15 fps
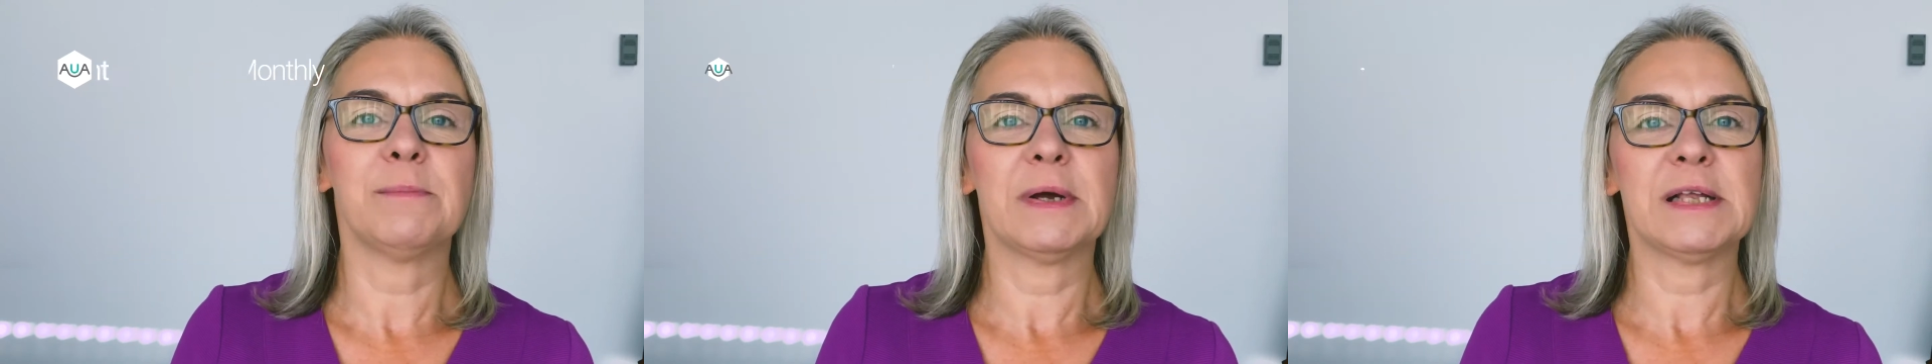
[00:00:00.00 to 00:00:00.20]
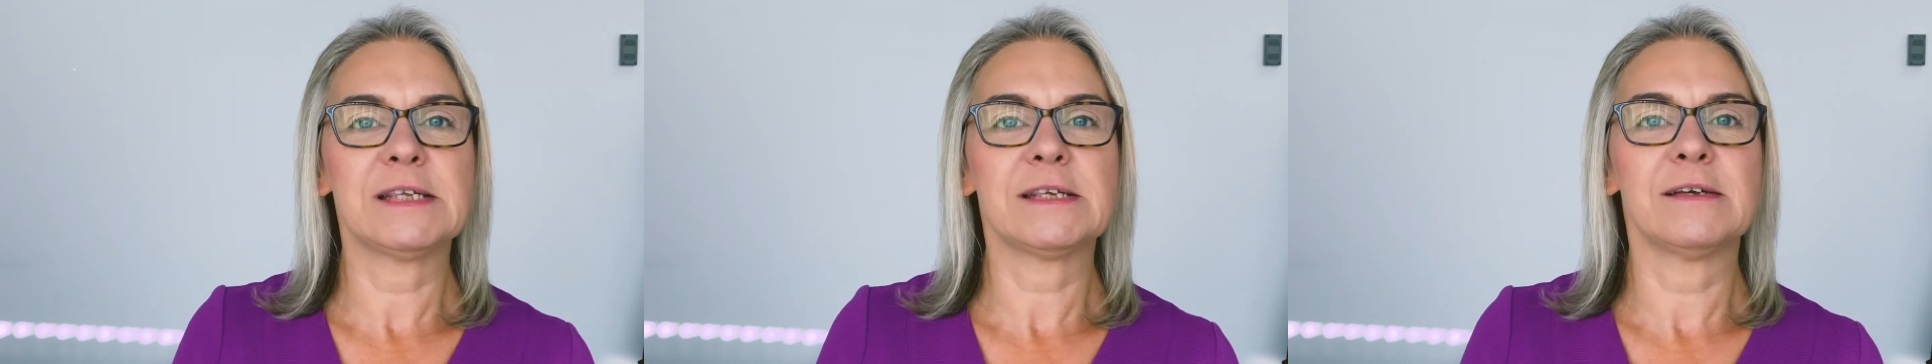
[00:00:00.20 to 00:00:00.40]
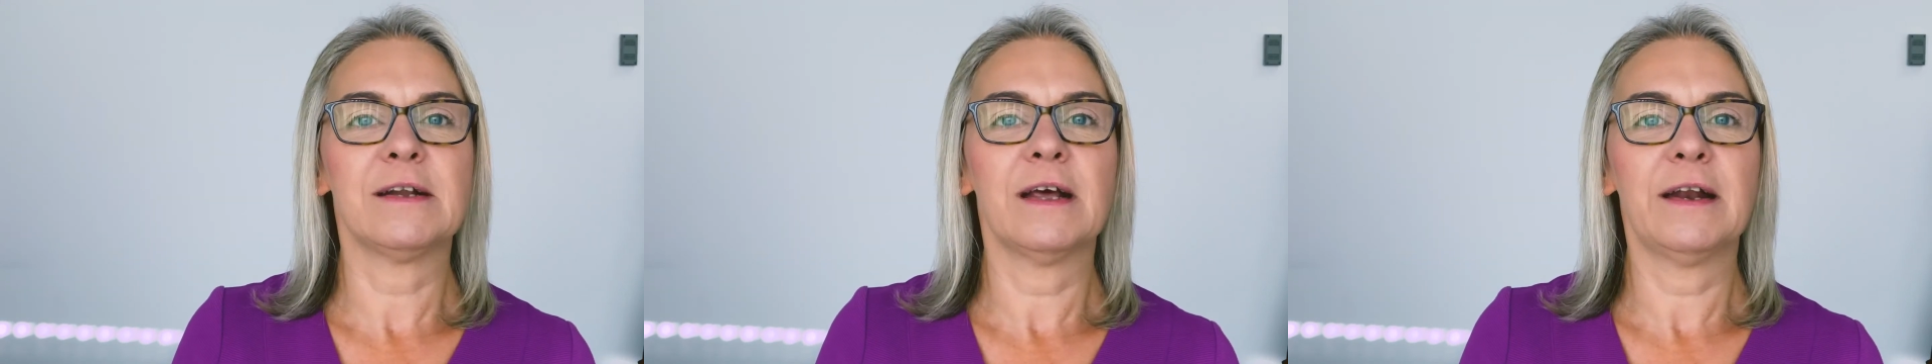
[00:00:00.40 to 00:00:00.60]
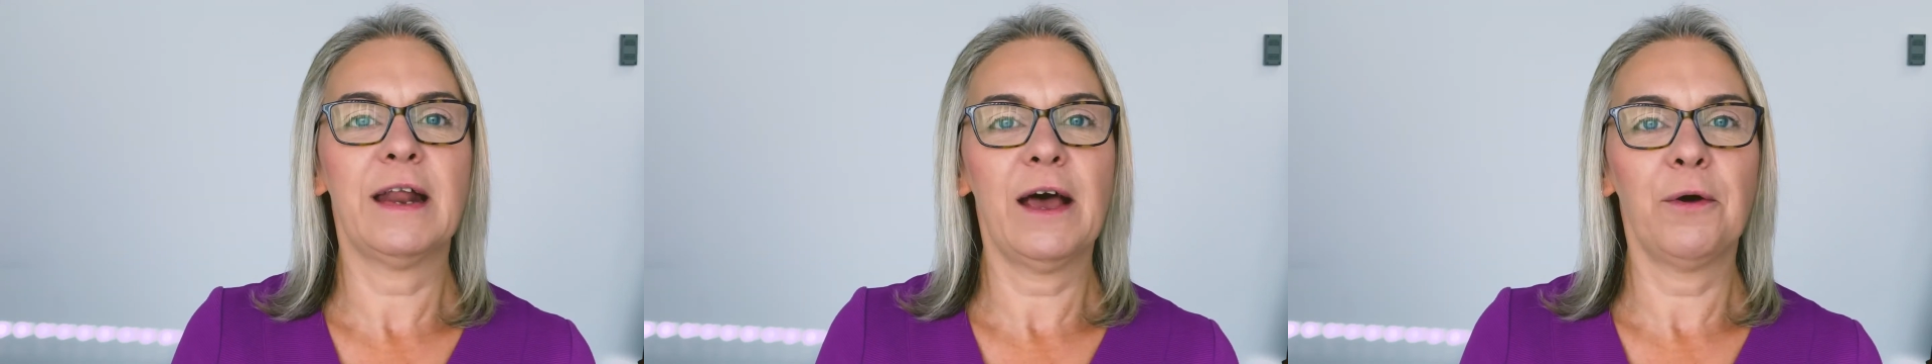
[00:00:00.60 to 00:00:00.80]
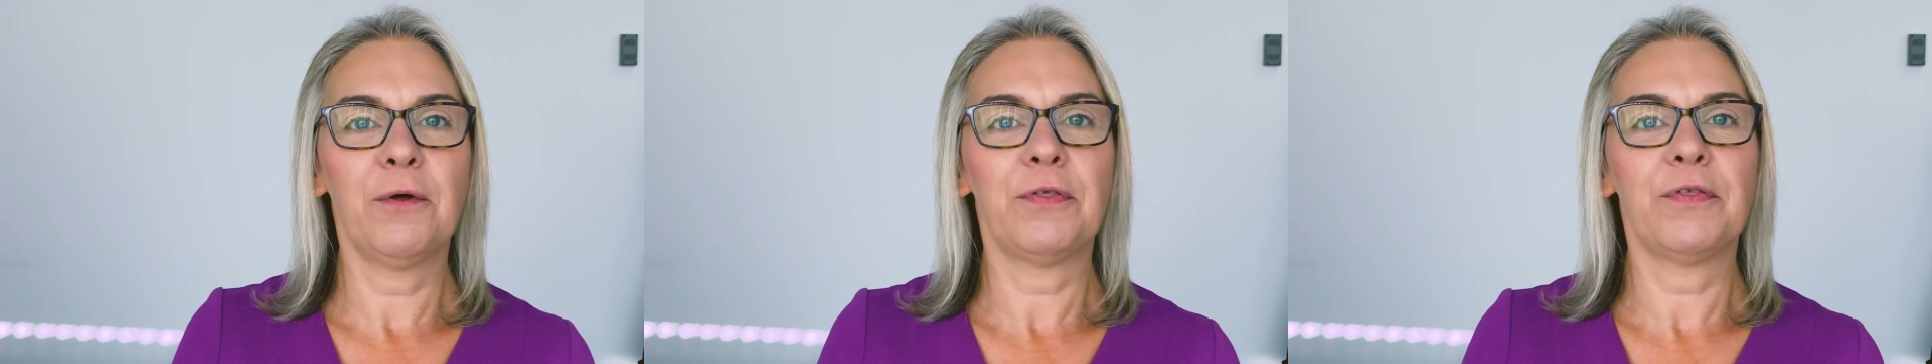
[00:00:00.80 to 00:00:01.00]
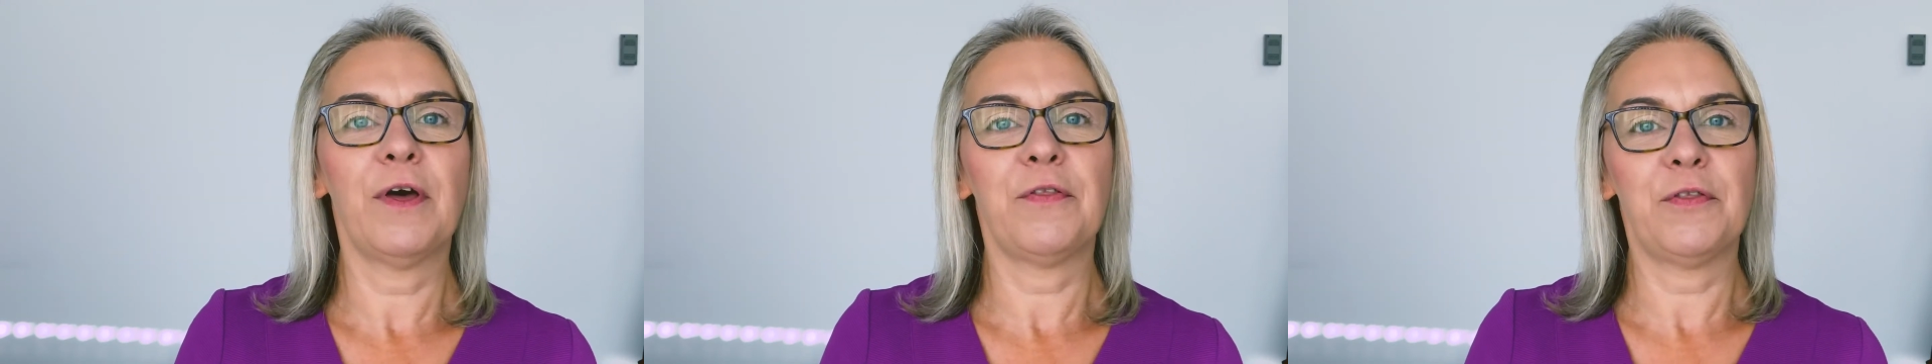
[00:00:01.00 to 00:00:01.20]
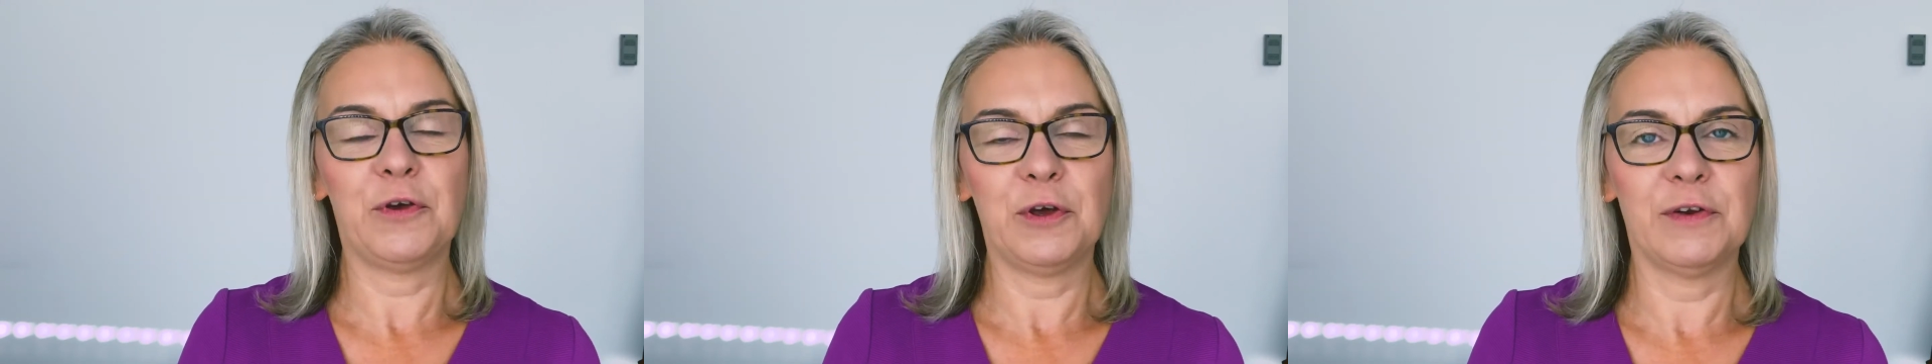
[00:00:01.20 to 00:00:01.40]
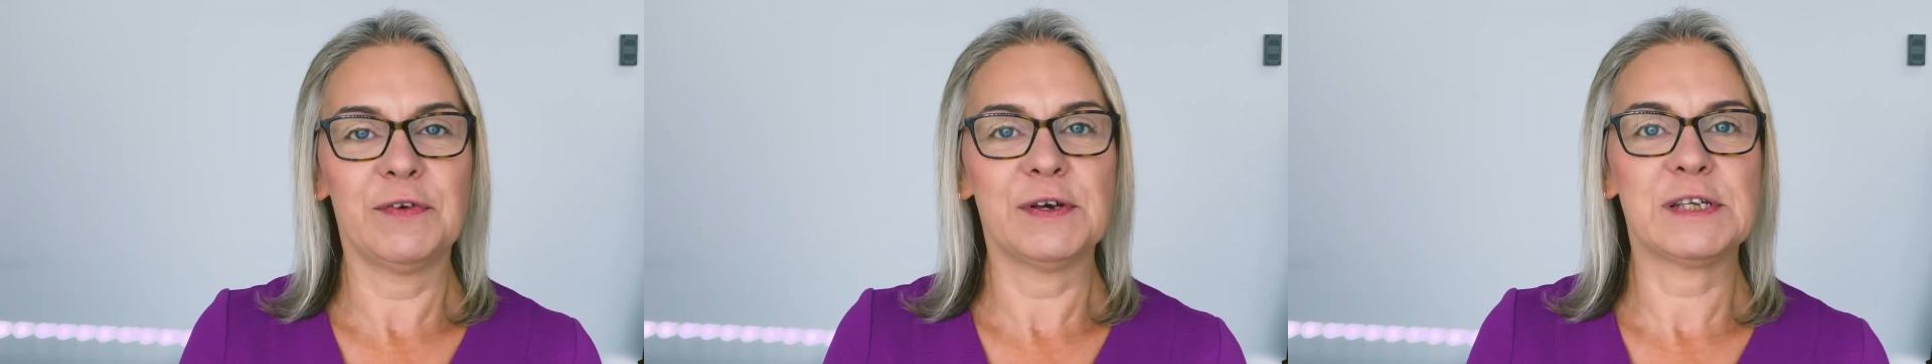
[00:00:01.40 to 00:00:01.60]
Medicine and Health at the
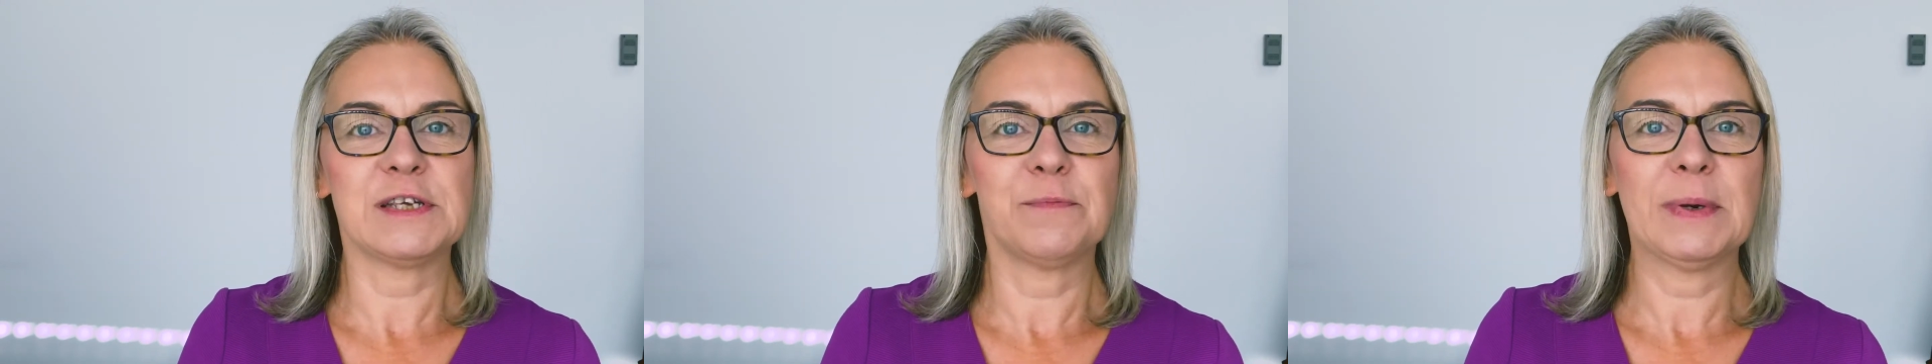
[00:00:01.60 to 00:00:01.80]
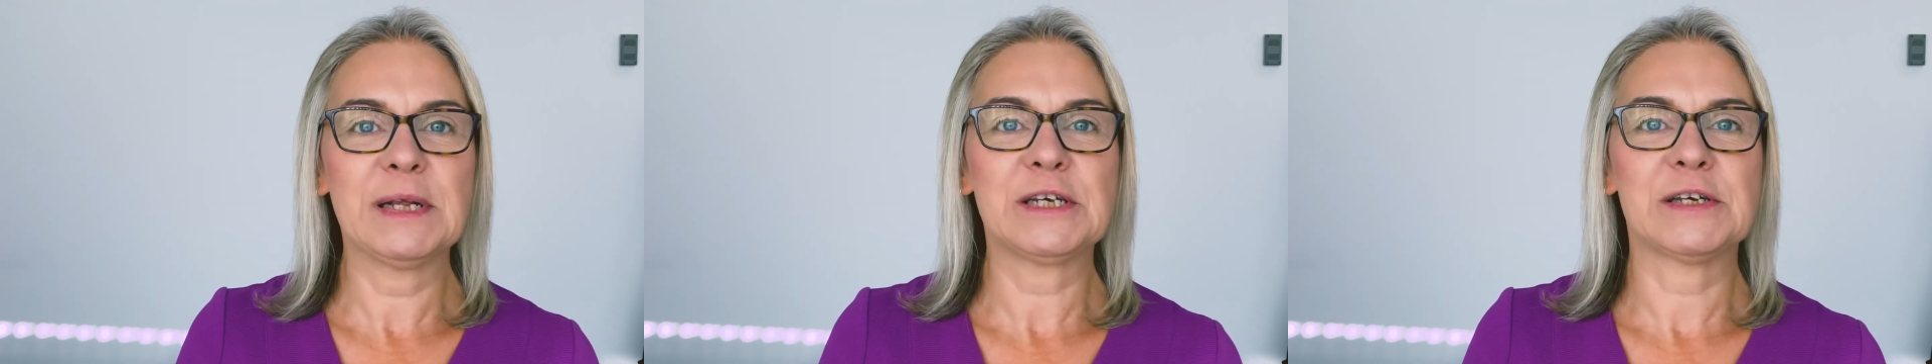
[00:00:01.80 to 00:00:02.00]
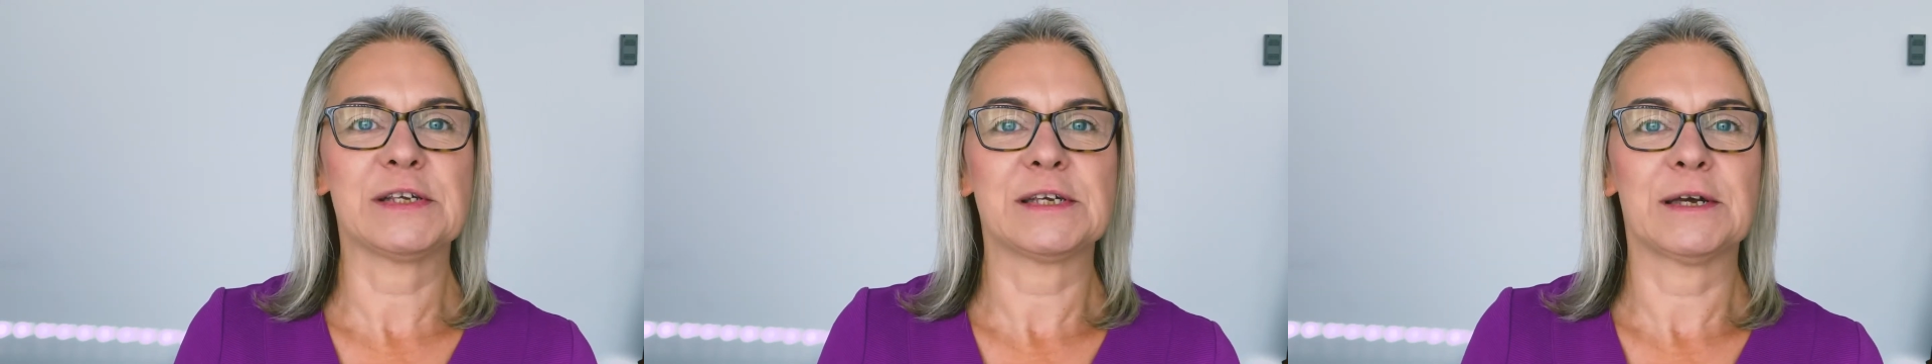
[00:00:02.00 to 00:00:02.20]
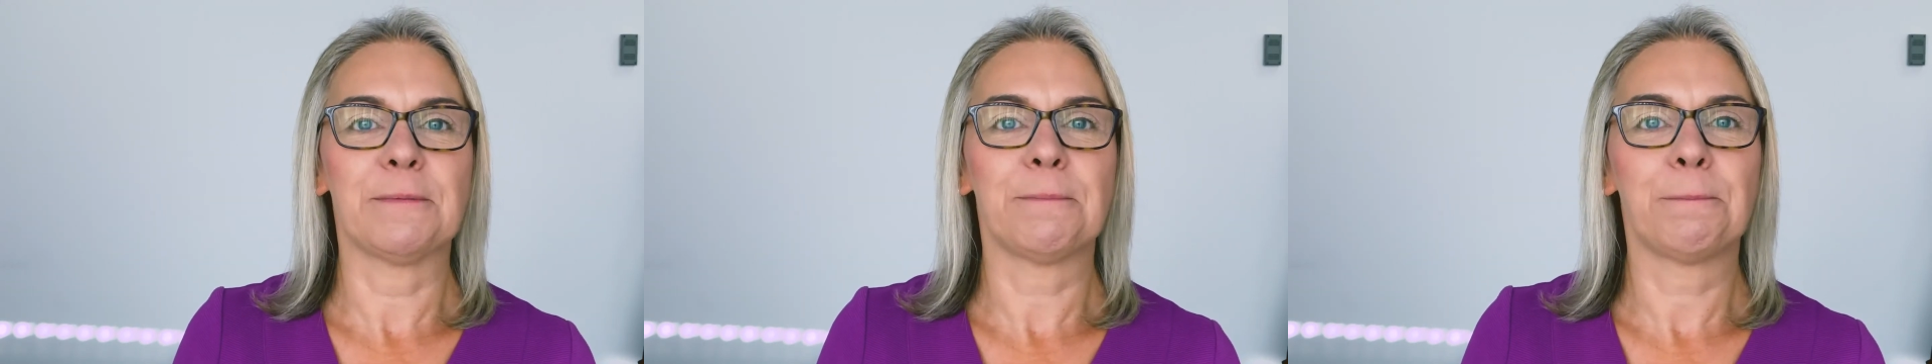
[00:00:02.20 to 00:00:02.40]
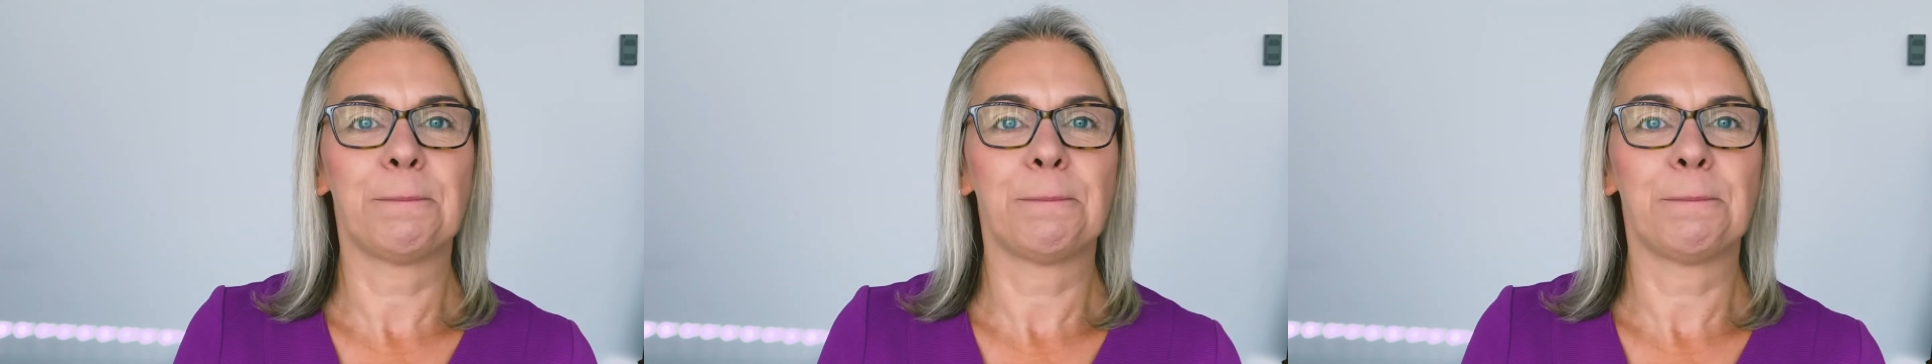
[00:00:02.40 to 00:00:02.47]
University of Manchester.